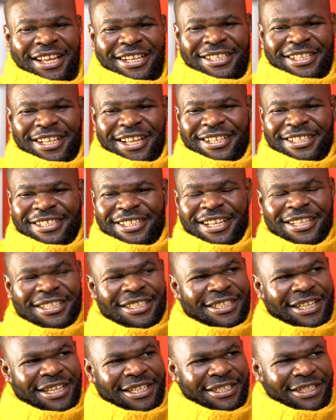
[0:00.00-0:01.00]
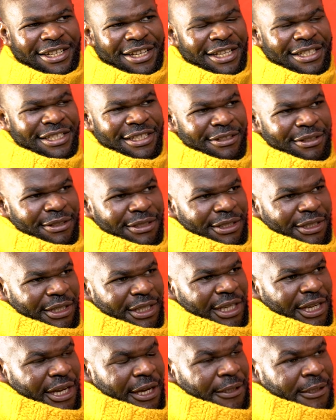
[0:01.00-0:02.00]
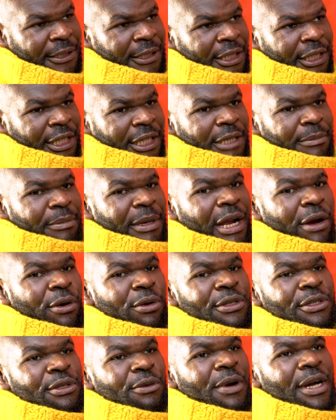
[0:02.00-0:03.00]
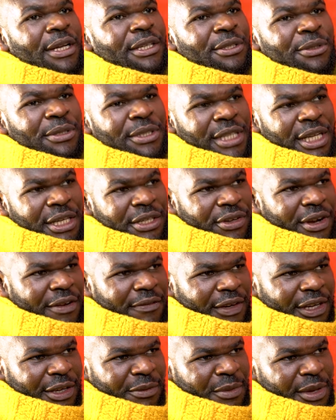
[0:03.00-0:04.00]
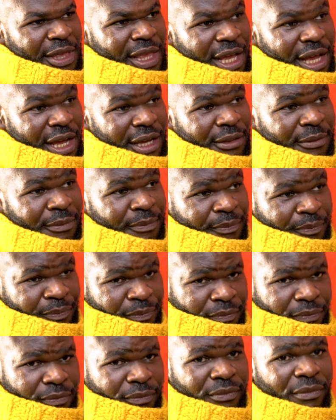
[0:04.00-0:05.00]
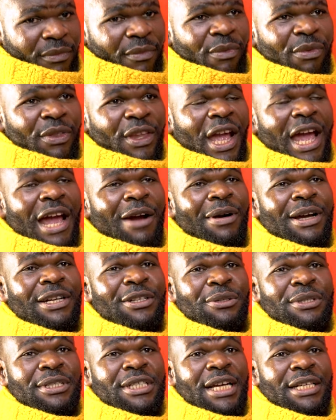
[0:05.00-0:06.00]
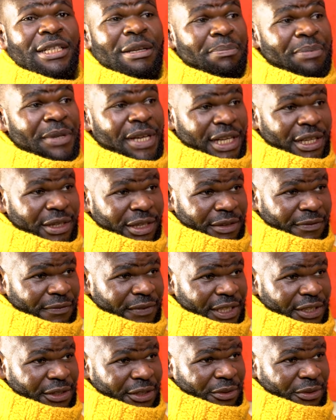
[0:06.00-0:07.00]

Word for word: so, that's, that's, that's, yeah, that's good go to ahead, hear. Yeah. But I also want to start traveling with her. Yeah, yeah. I want to start appearing in videos